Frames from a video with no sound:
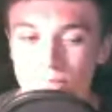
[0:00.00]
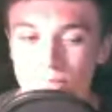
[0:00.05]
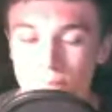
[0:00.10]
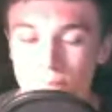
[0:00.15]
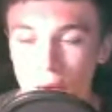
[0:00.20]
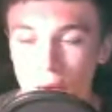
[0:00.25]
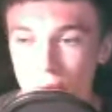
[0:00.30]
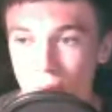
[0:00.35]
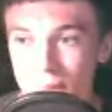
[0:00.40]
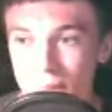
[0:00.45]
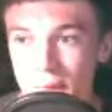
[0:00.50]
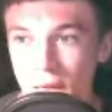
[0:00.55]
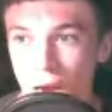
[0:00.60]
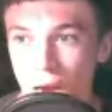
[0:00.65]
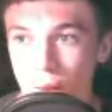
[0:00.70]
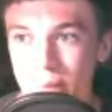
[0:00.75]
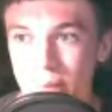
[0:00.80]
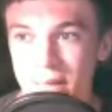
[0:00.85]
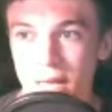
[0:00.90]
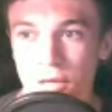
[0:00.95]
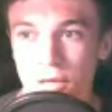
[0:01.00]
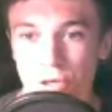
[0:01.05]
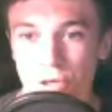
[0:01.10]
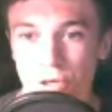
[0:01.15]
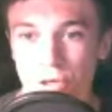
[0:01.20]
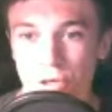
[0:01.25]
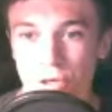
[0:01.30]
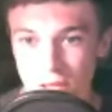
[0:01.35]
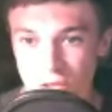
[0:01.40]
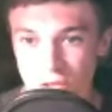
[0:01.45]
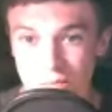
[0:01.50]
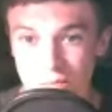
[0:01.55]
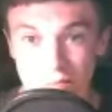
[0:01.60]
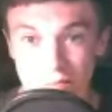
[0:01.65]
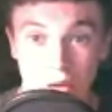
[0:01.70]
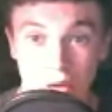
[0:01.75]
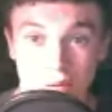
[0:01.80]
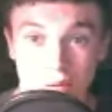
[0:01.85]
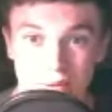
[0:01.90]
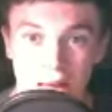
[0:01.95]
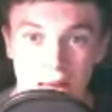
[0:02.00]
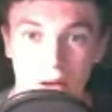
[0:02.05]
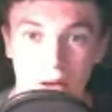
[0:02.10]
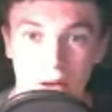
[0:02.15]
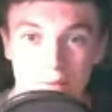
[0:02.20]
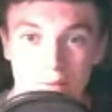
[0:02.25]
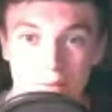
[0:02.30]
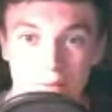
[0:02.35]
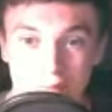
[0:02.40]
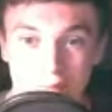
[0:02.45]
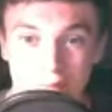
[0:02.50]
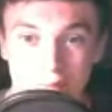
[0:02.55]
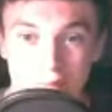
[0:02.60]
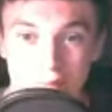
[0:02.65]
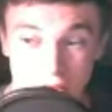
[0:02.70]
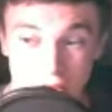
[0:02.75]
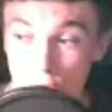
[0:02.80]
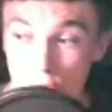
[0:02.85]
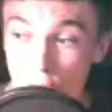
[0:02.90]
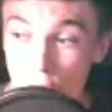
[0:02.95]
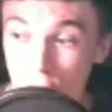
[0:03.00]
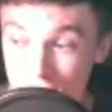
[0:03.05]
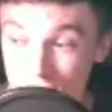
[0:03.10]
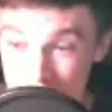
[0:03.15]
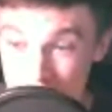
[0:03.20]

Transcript: he grabbed the arm and literally just took him down. Literally,